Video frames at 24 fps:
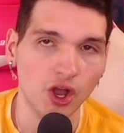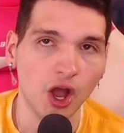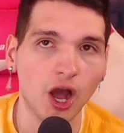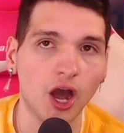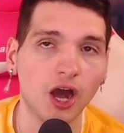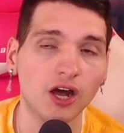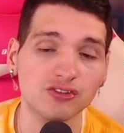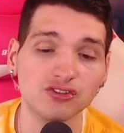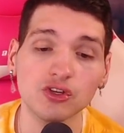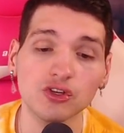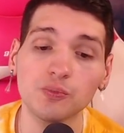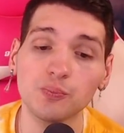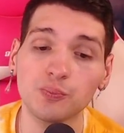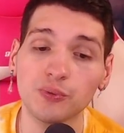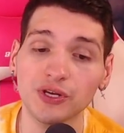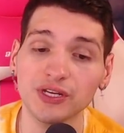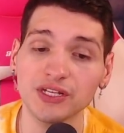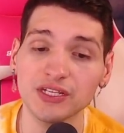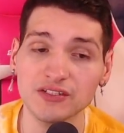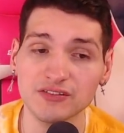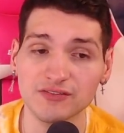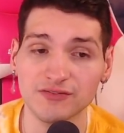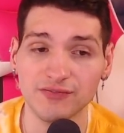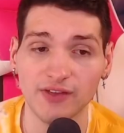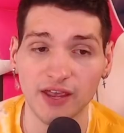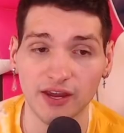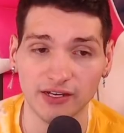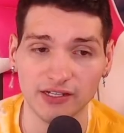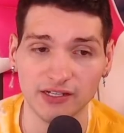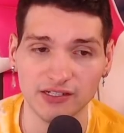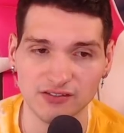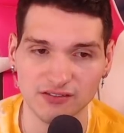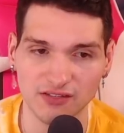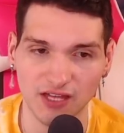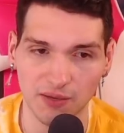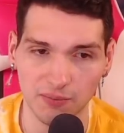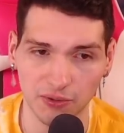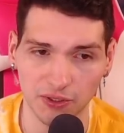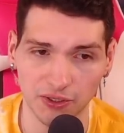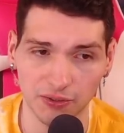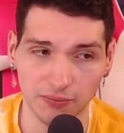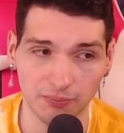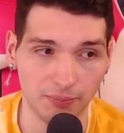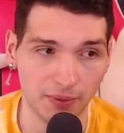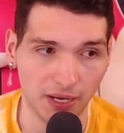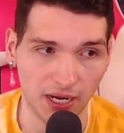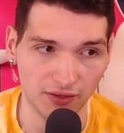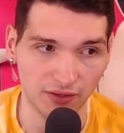Also, Britney is very
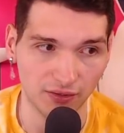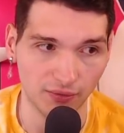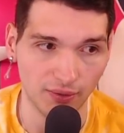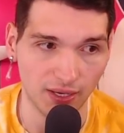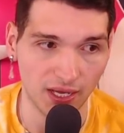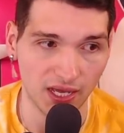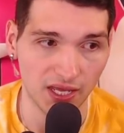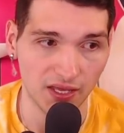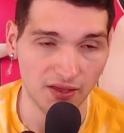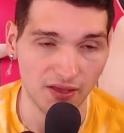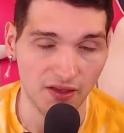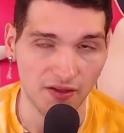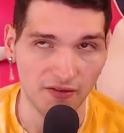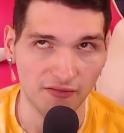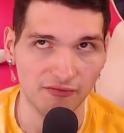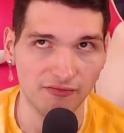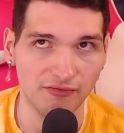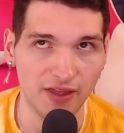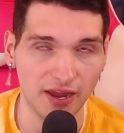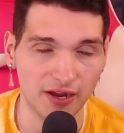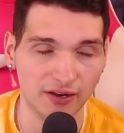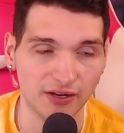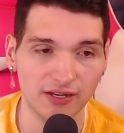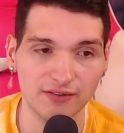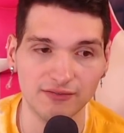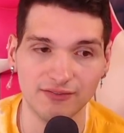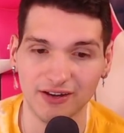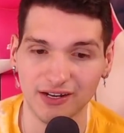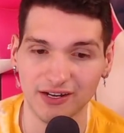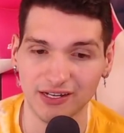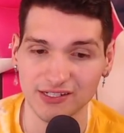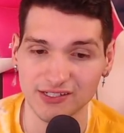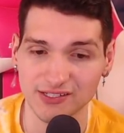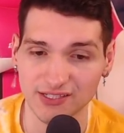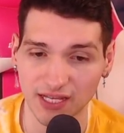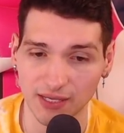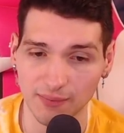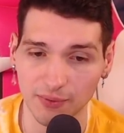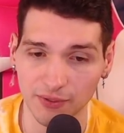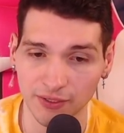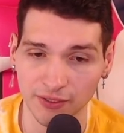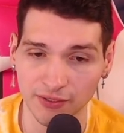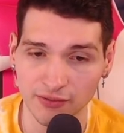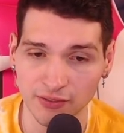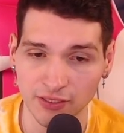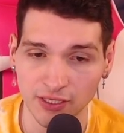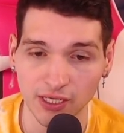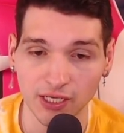stubborn, by the way. Very, very
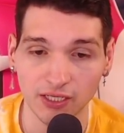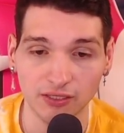stubborn.